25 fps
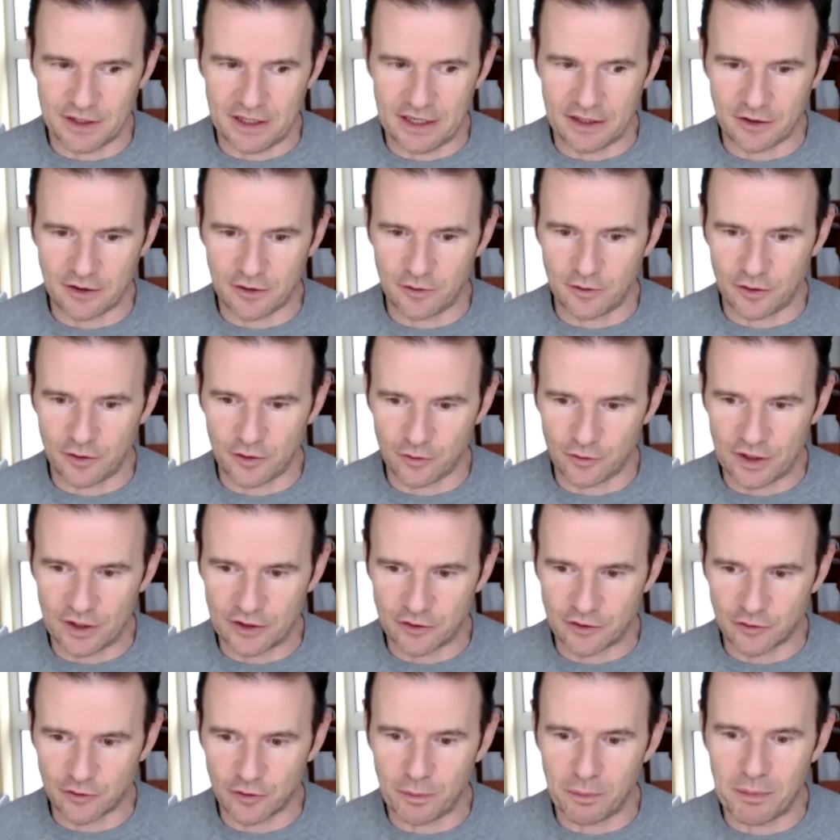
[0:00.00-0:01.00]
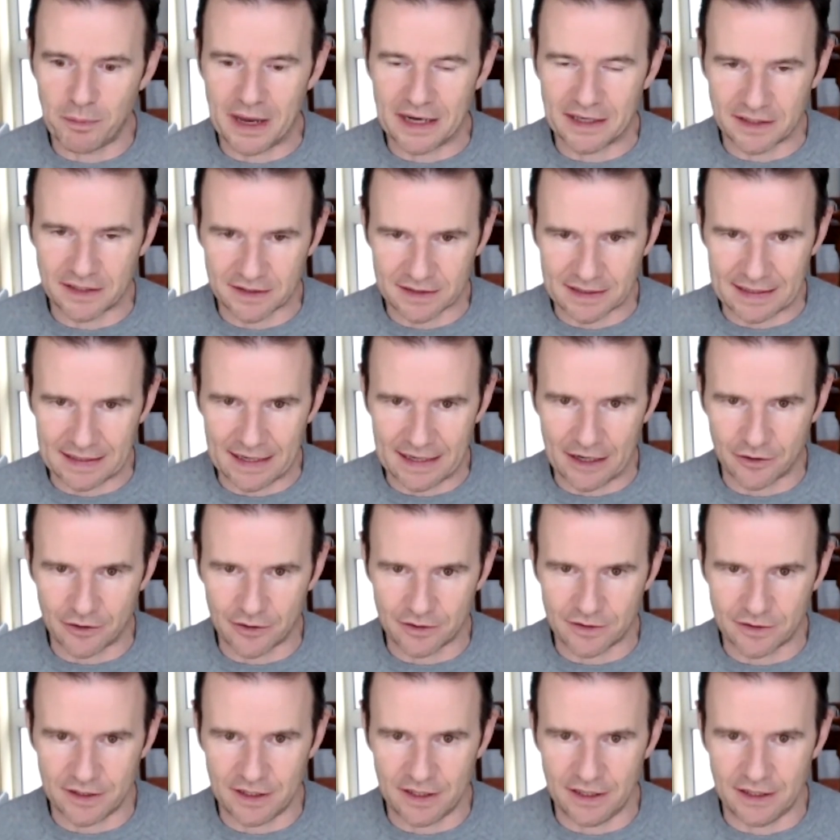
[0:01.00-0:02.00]
It can create tremendous
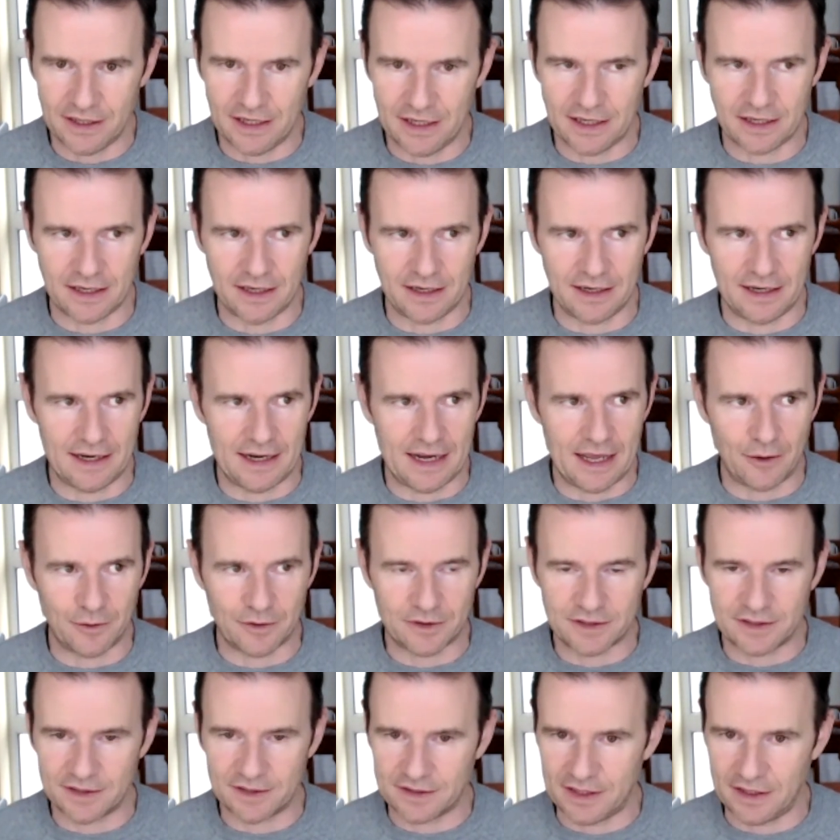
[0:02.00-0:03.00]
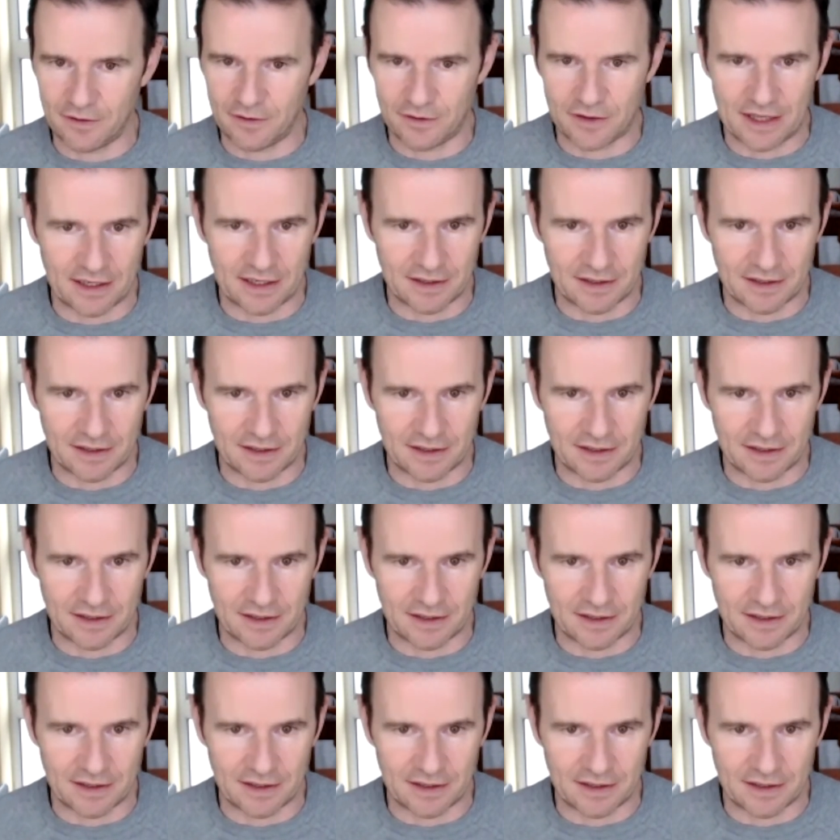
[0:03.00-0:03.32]
clarity. It can allow us to see things